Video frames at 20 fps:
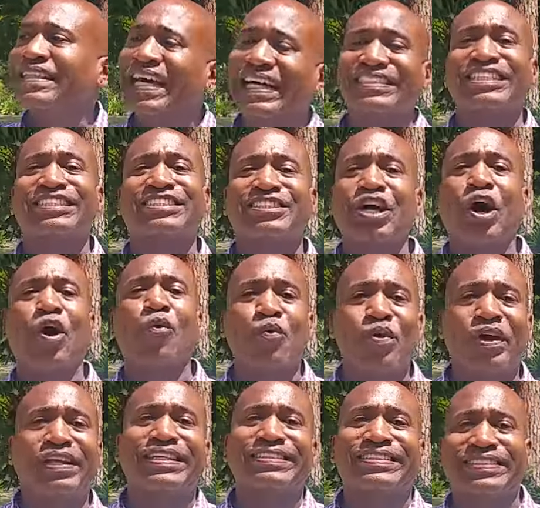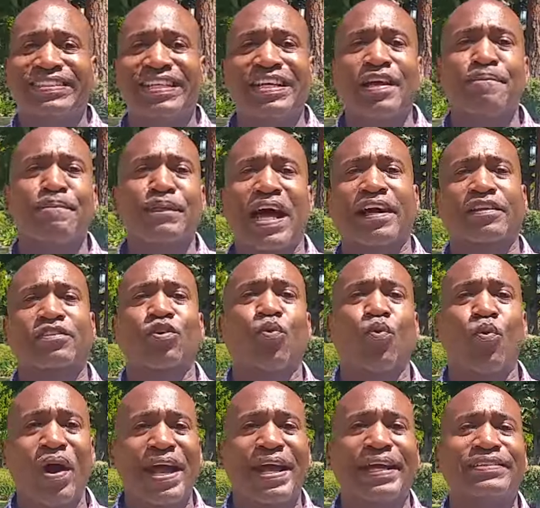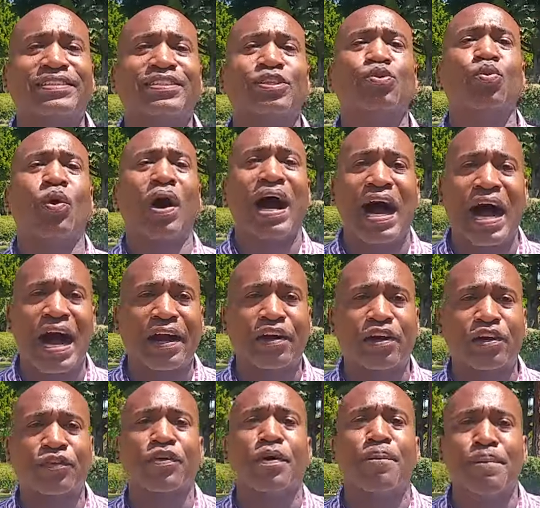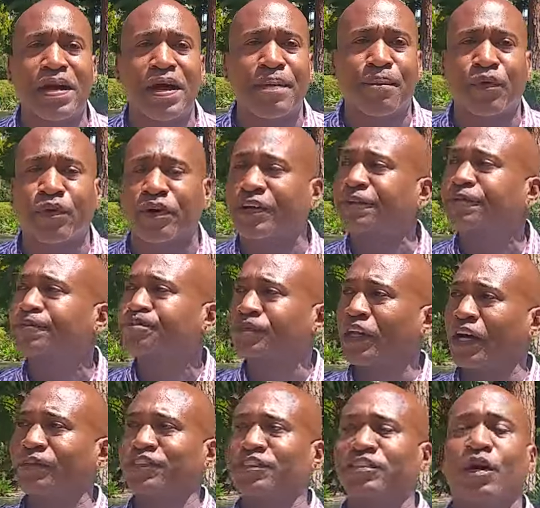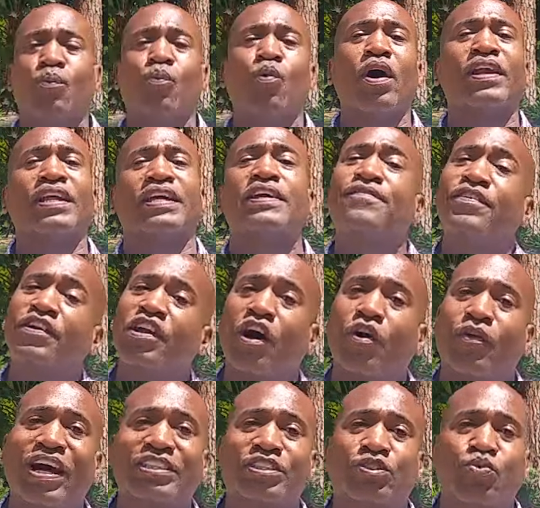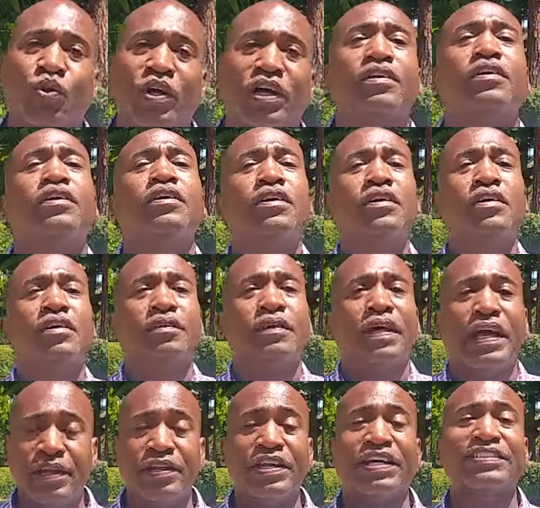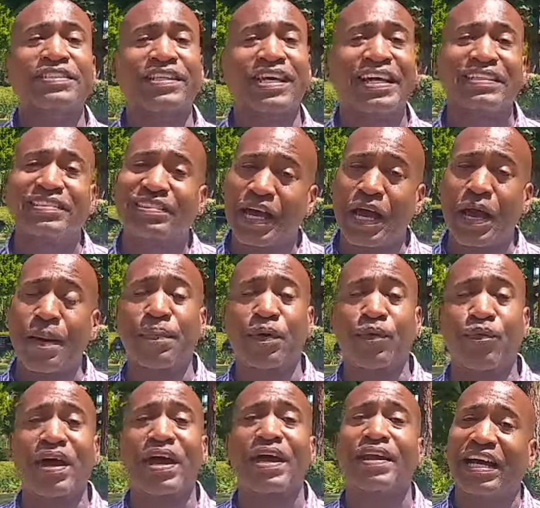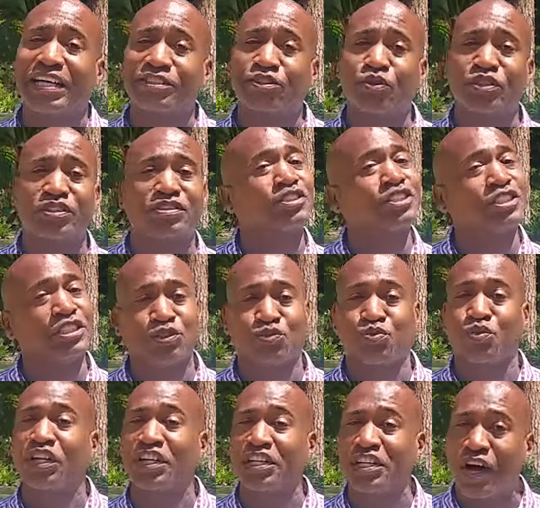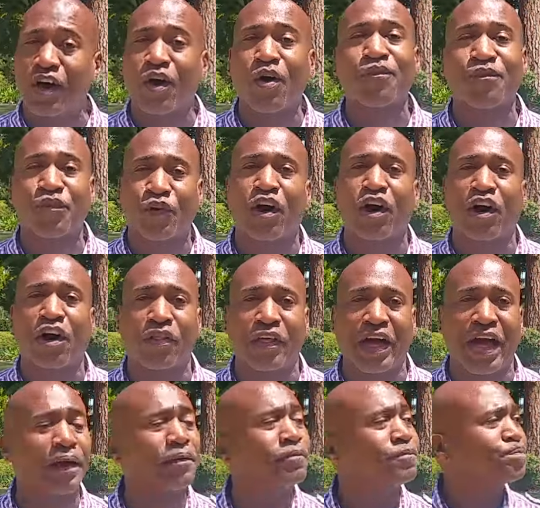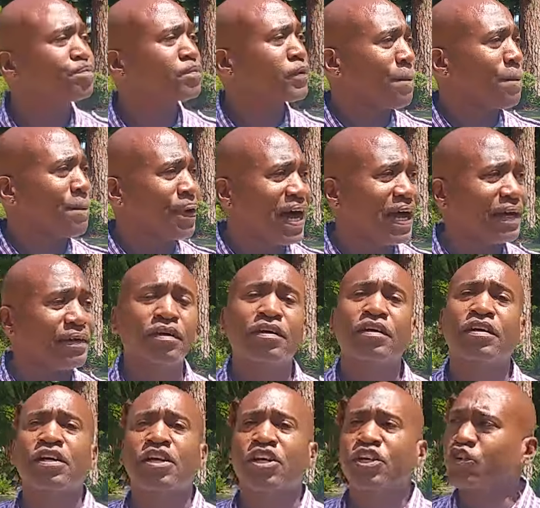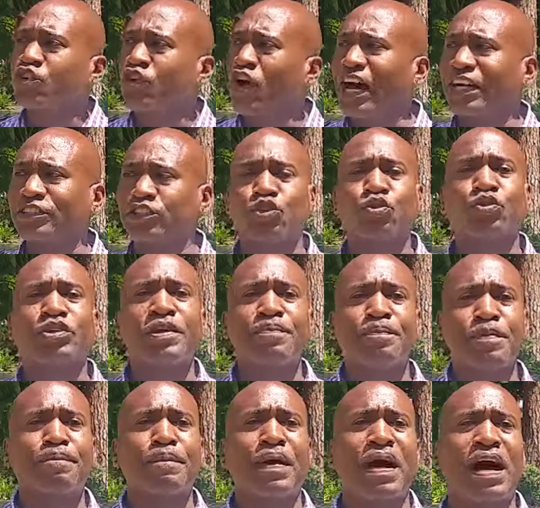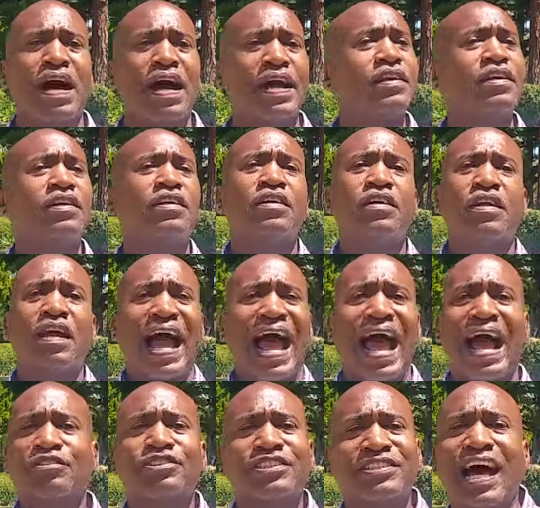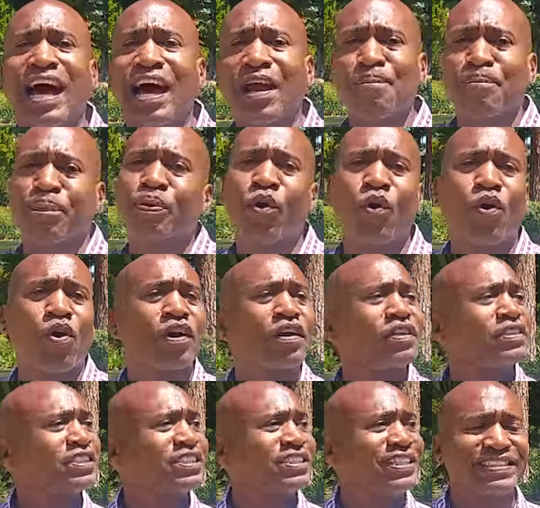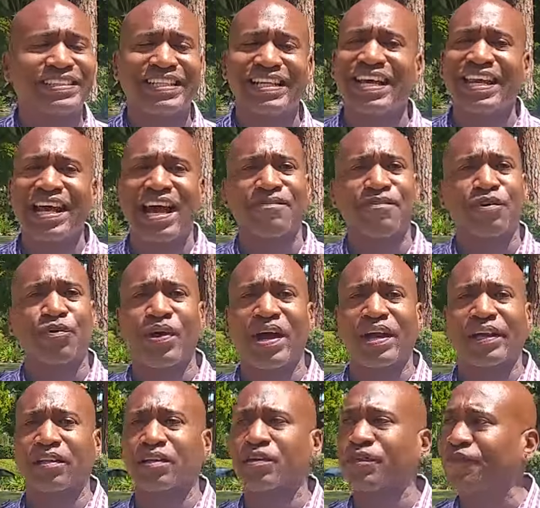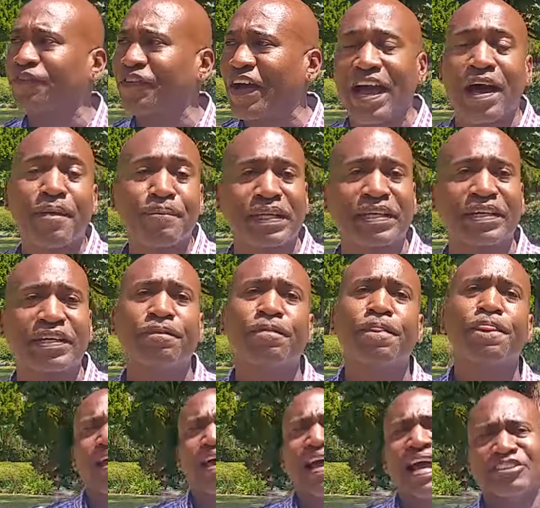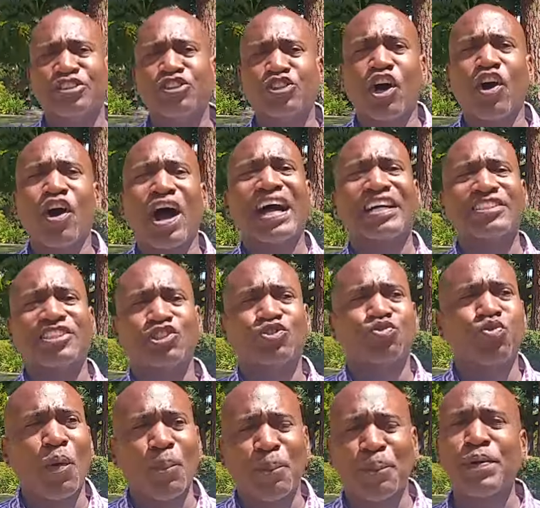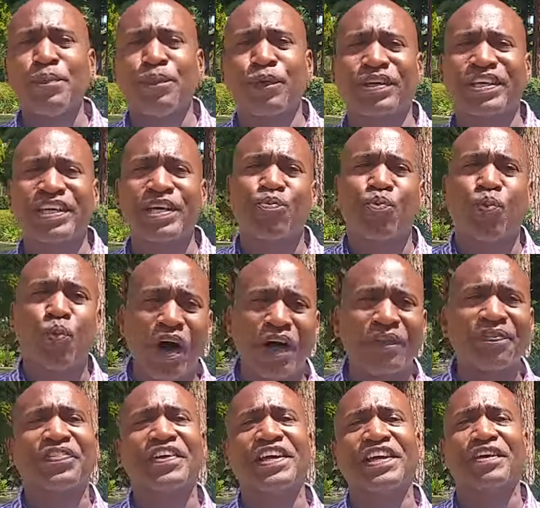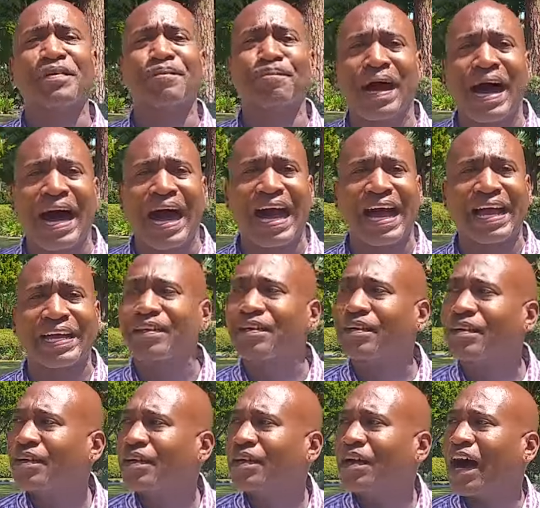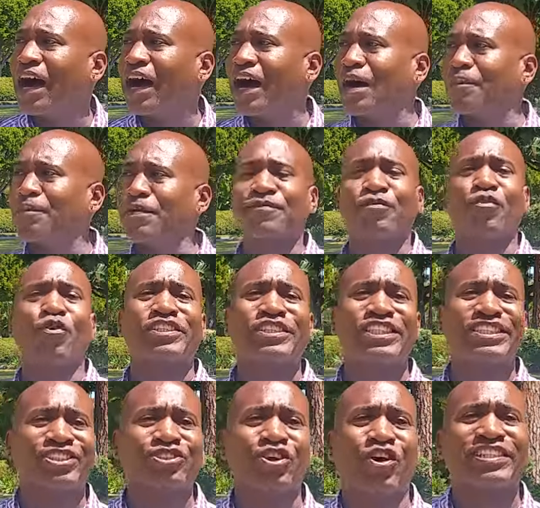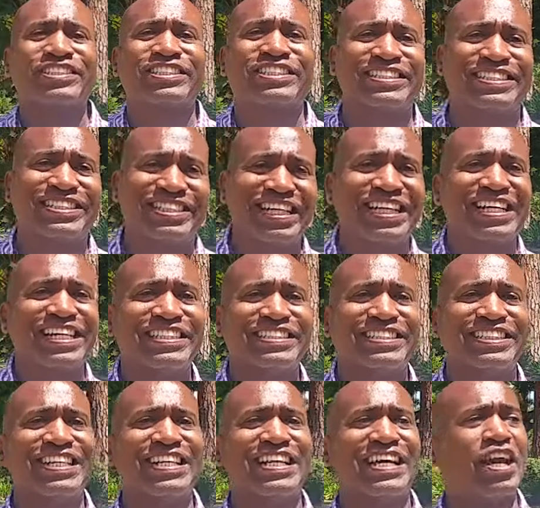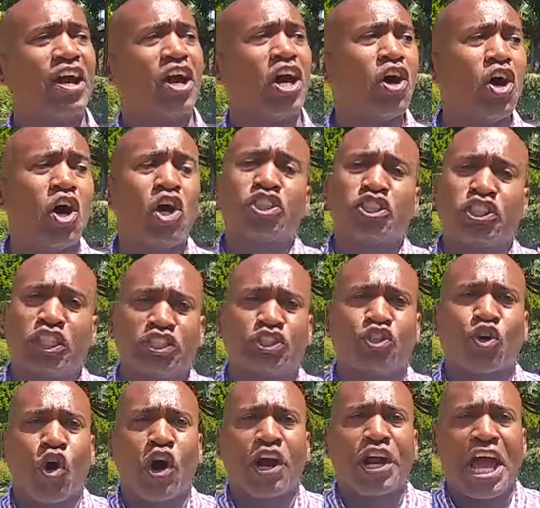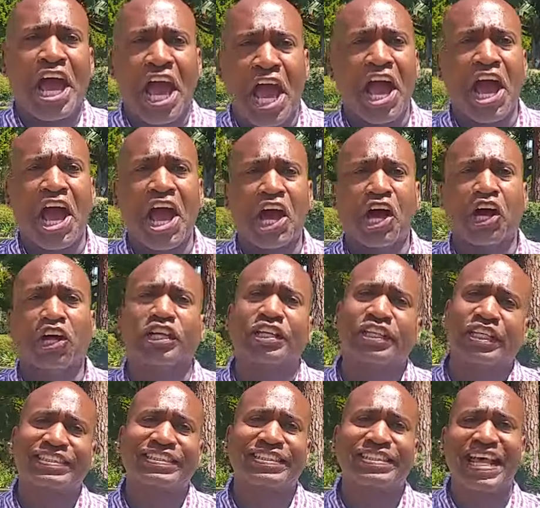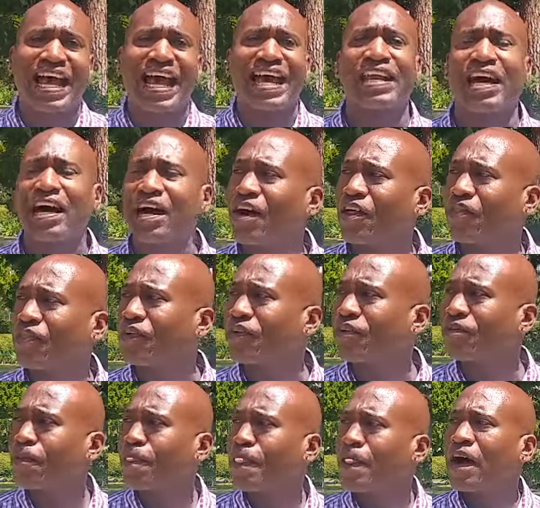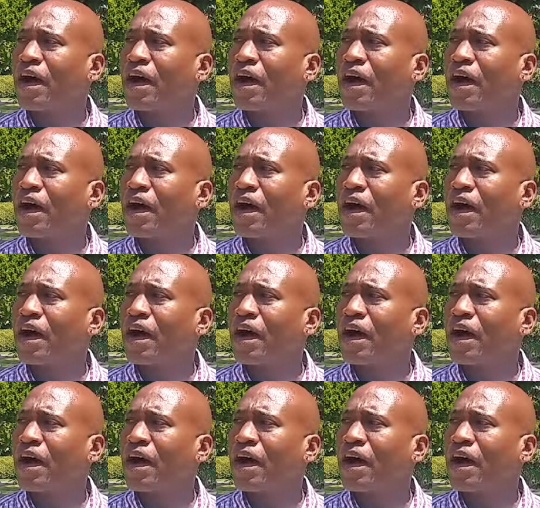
That just don't really seem like the way to honor the memory of someone, even though that's what, in this case, Amber Rayne, that's what she's really known for all that. But, you know, I do keep in mind, outside of porn, she did have a regular family. And, you know, I just want people to keep one thing in mind uh, before you start your judging and uh, she's going to hell and this and that and the other.